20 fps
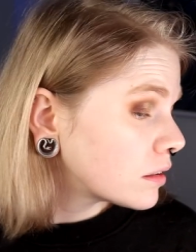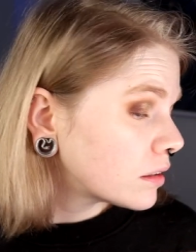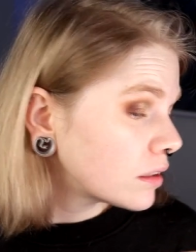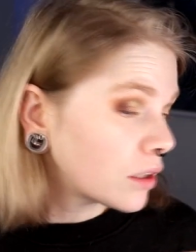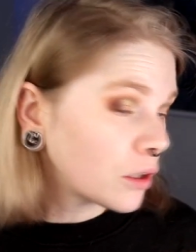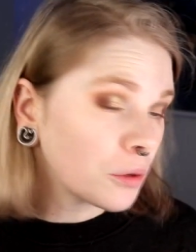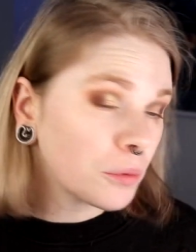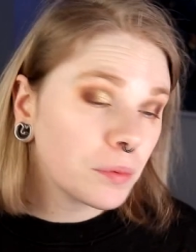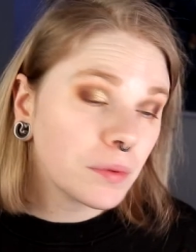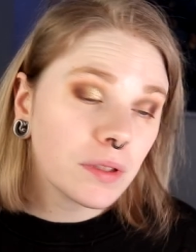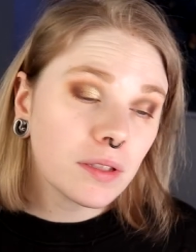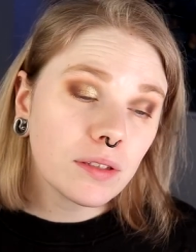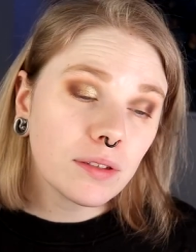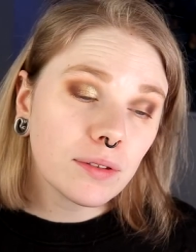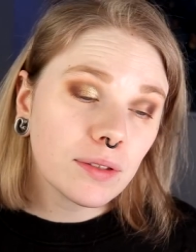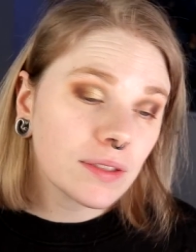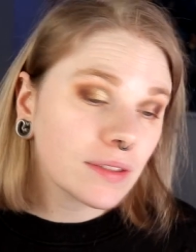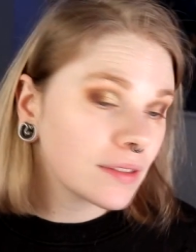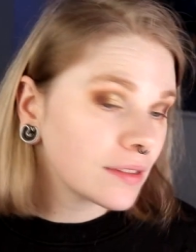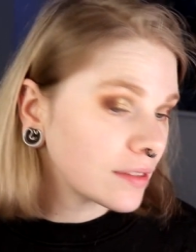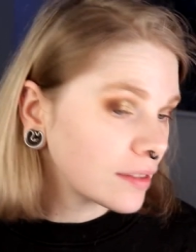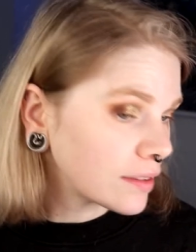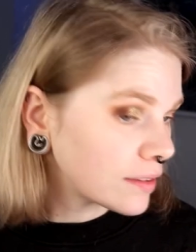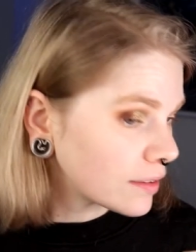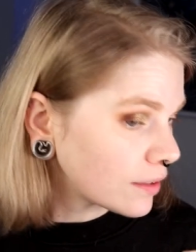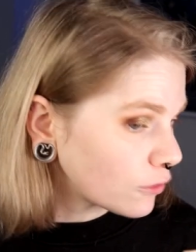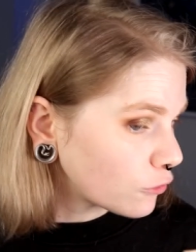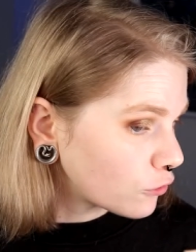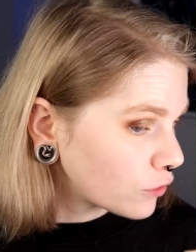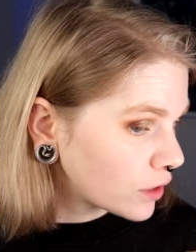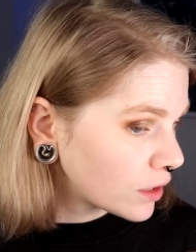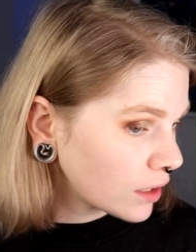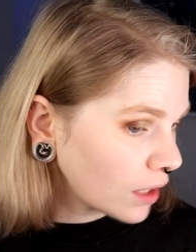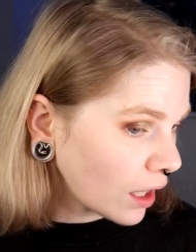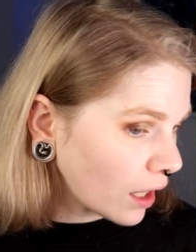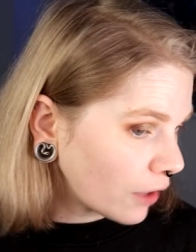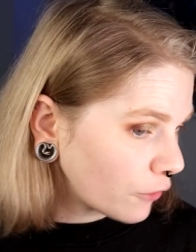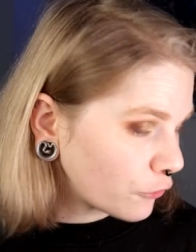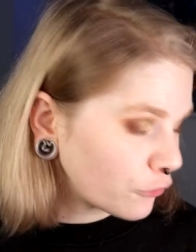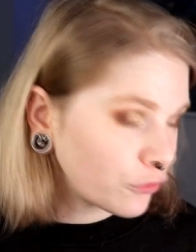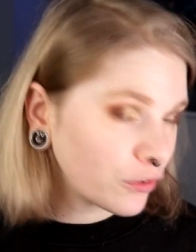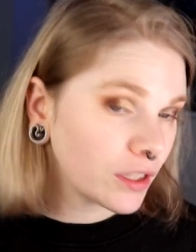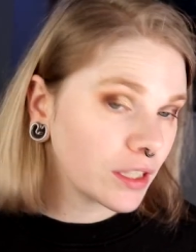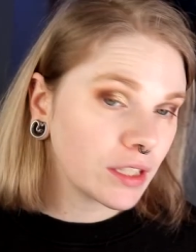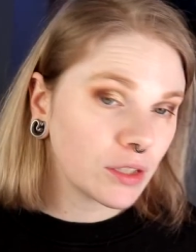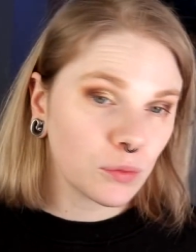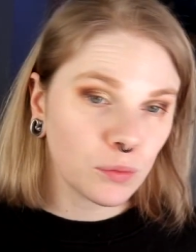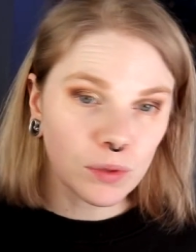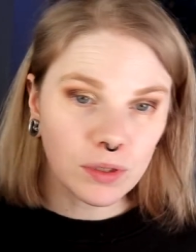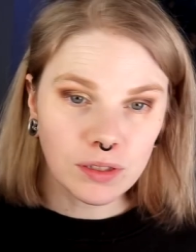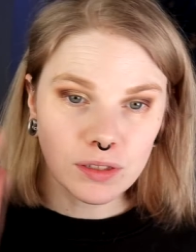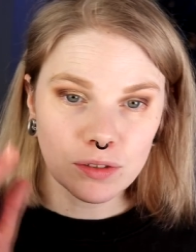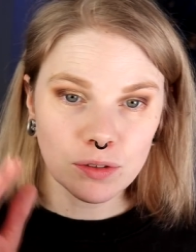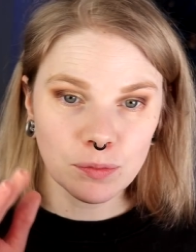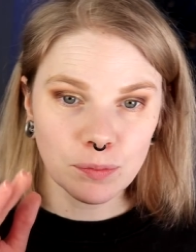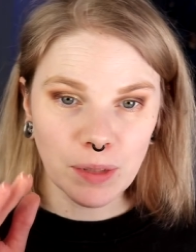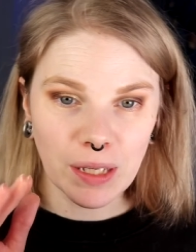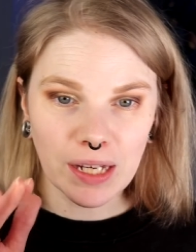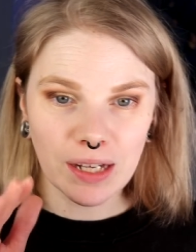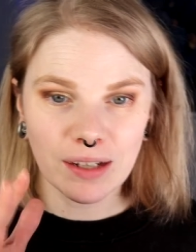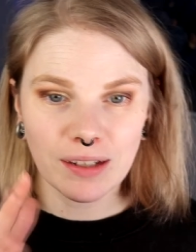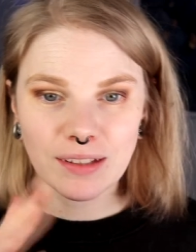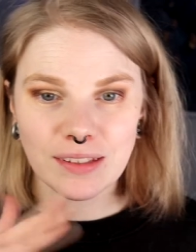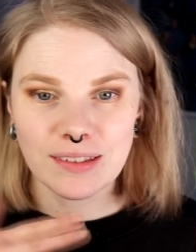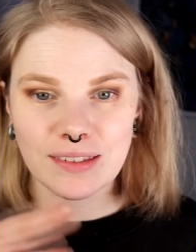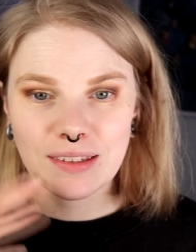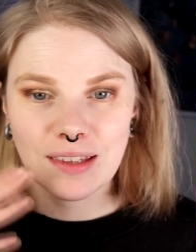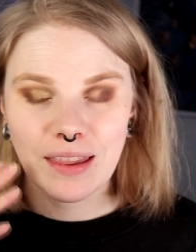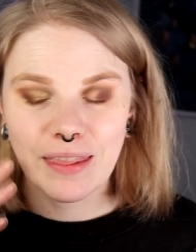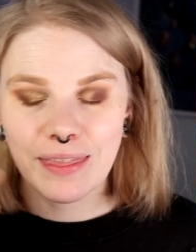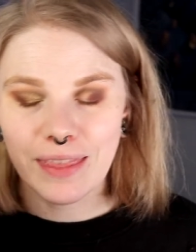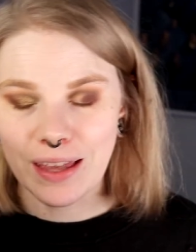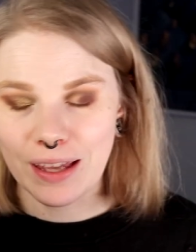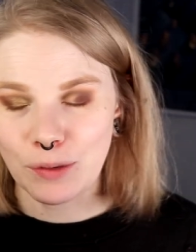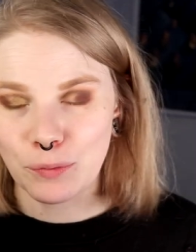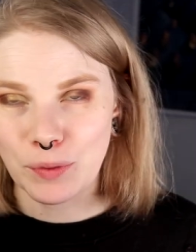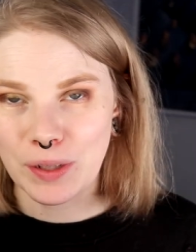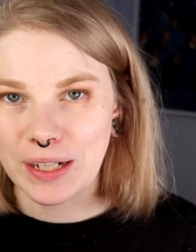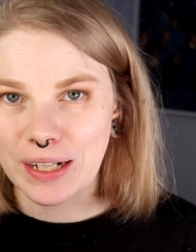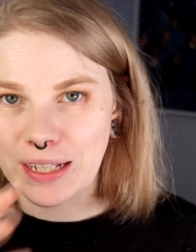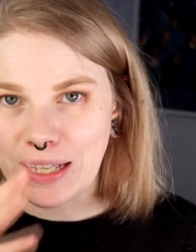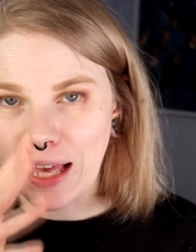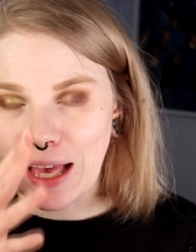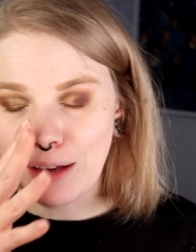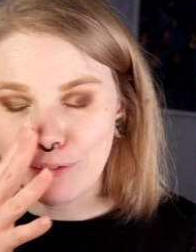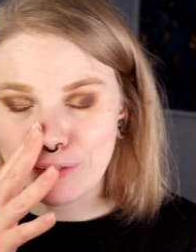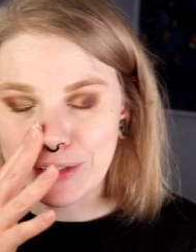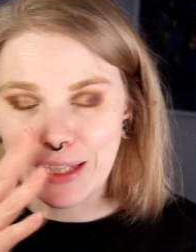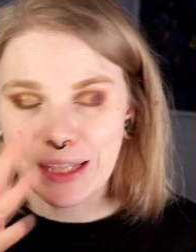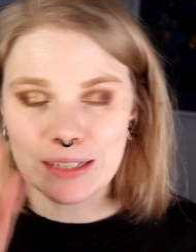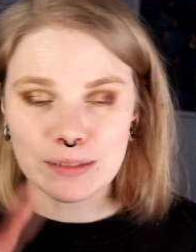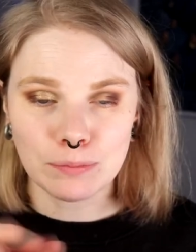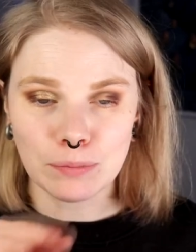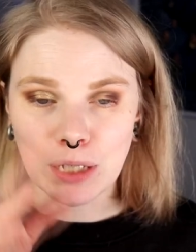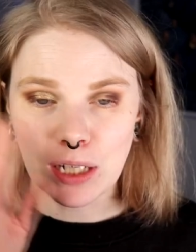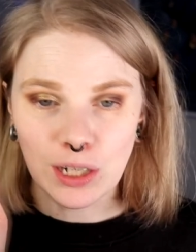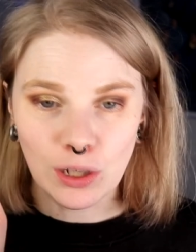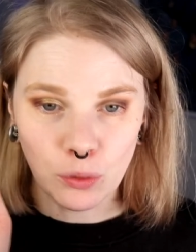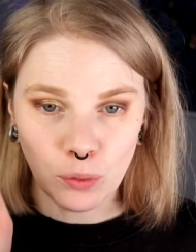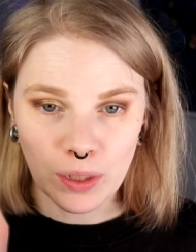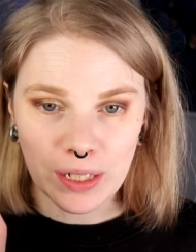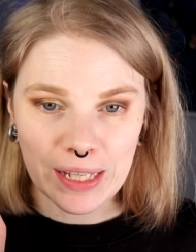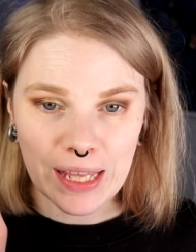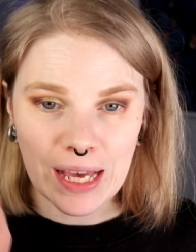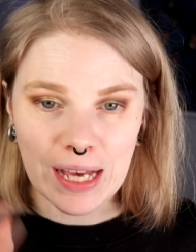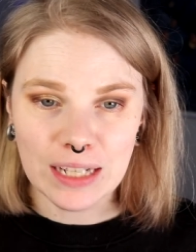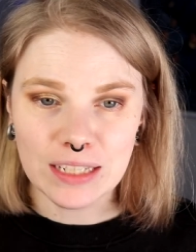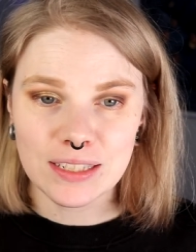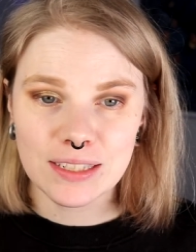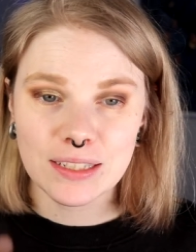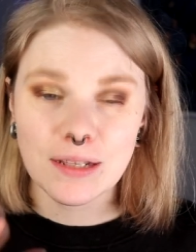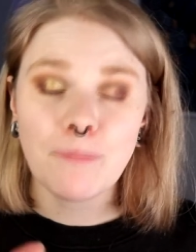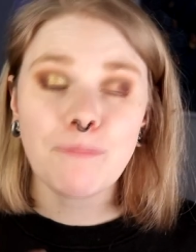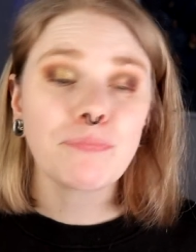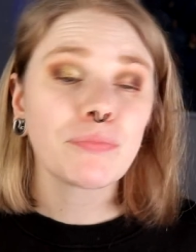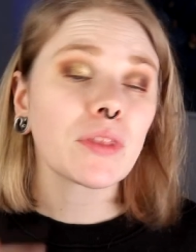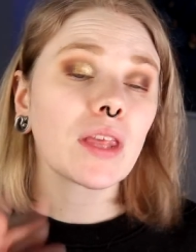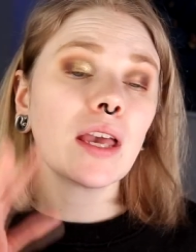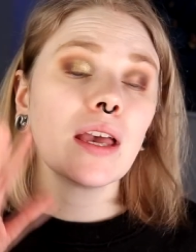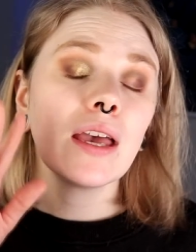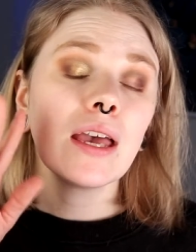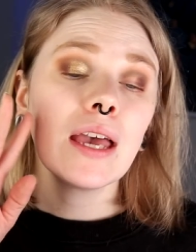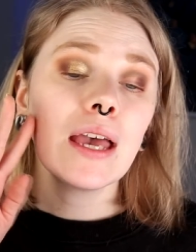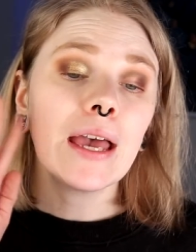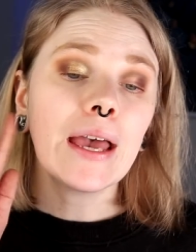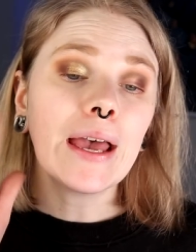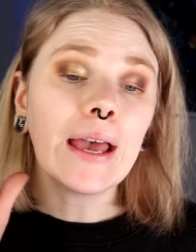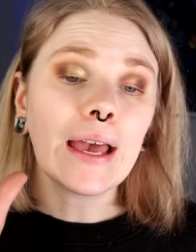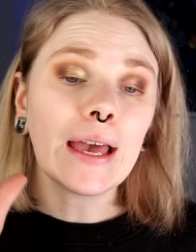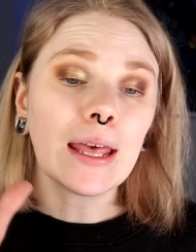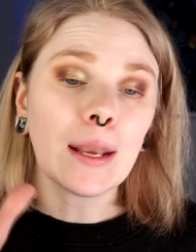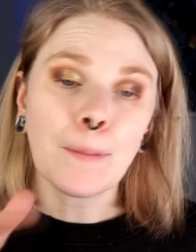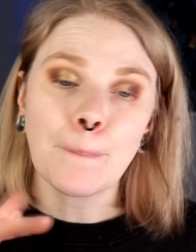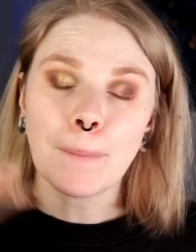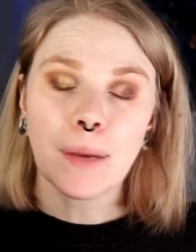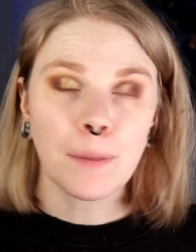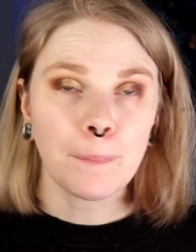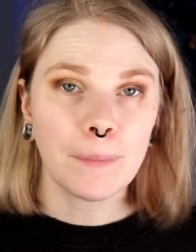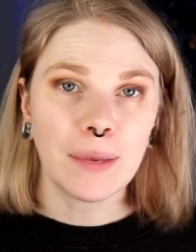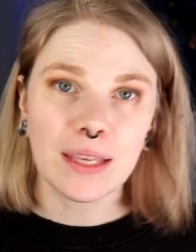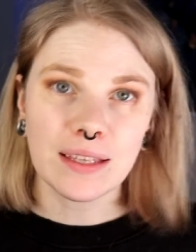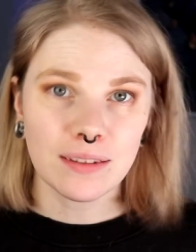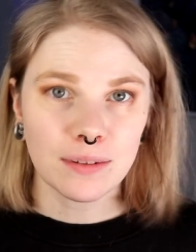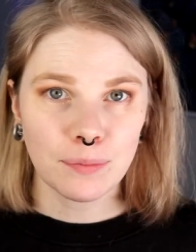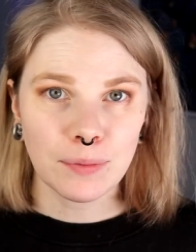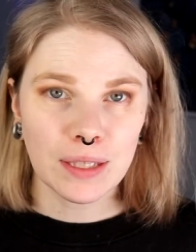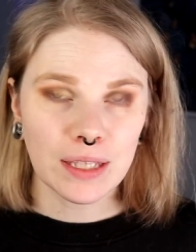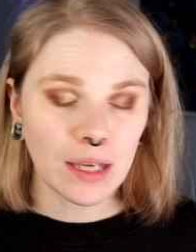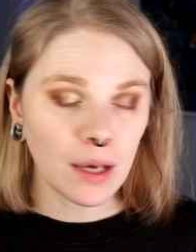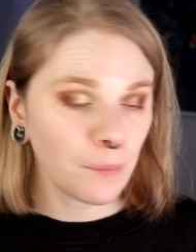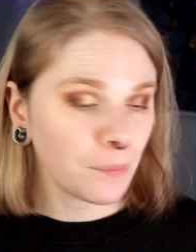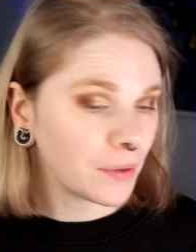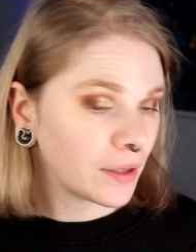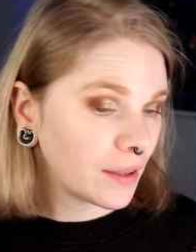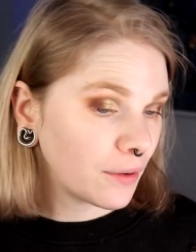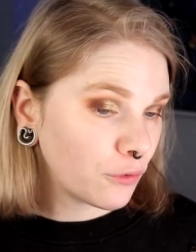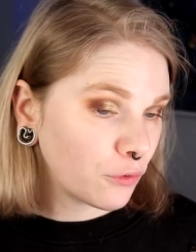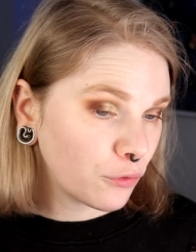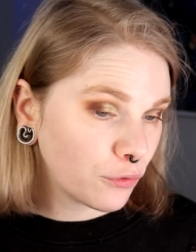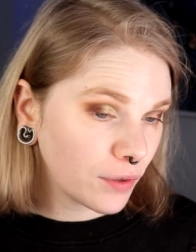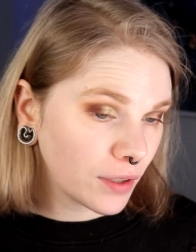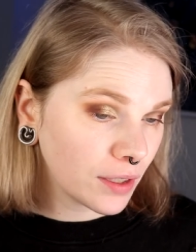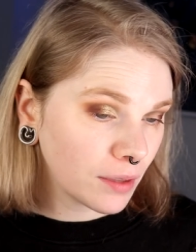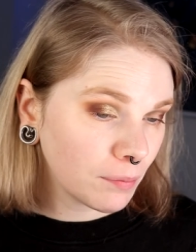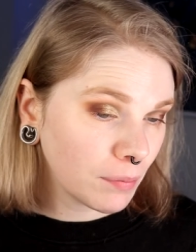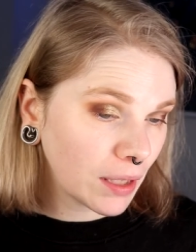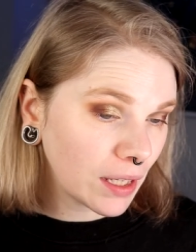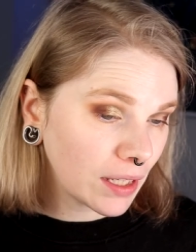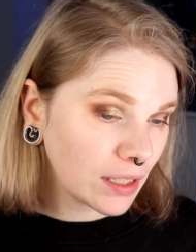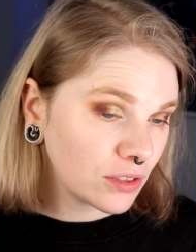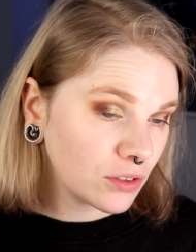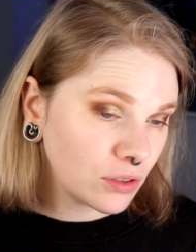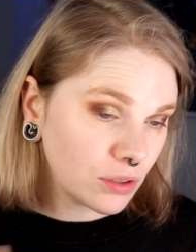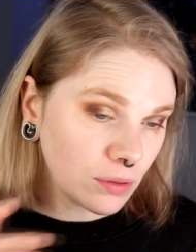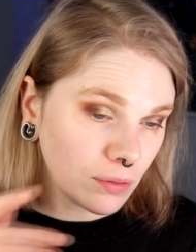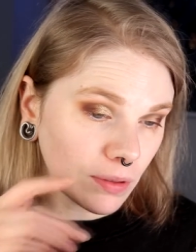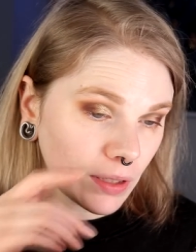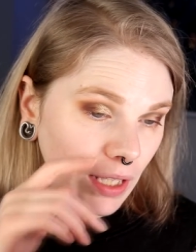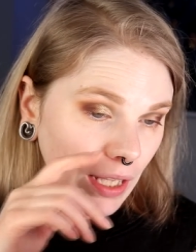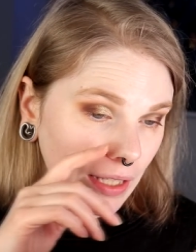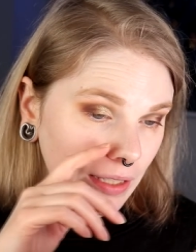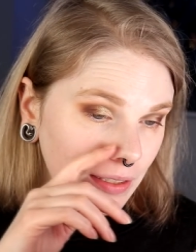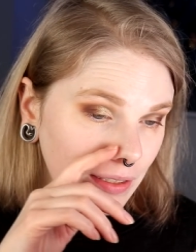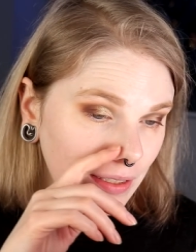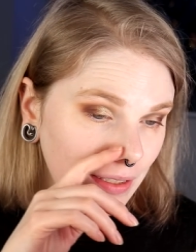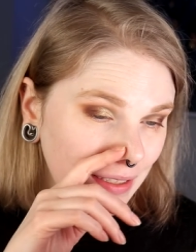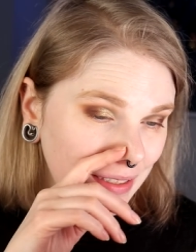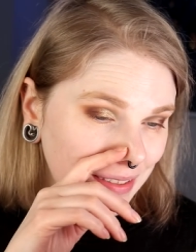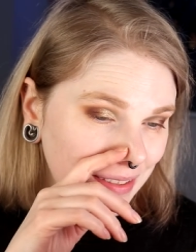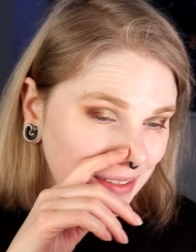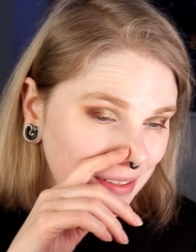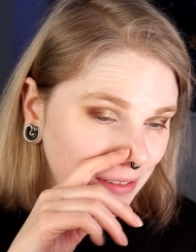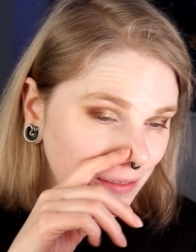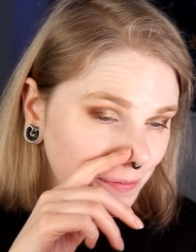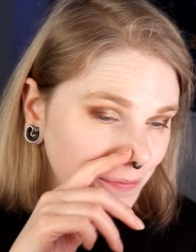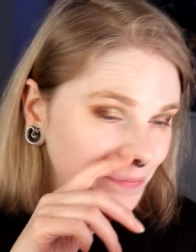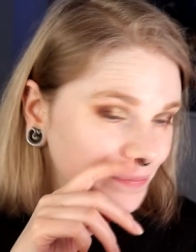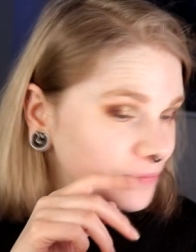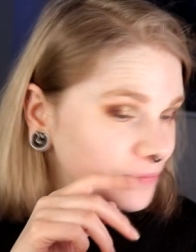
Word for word: I hope that you can see something. I think it will look better than when I have like my lower lash and my base makeup and everything, but I do like this.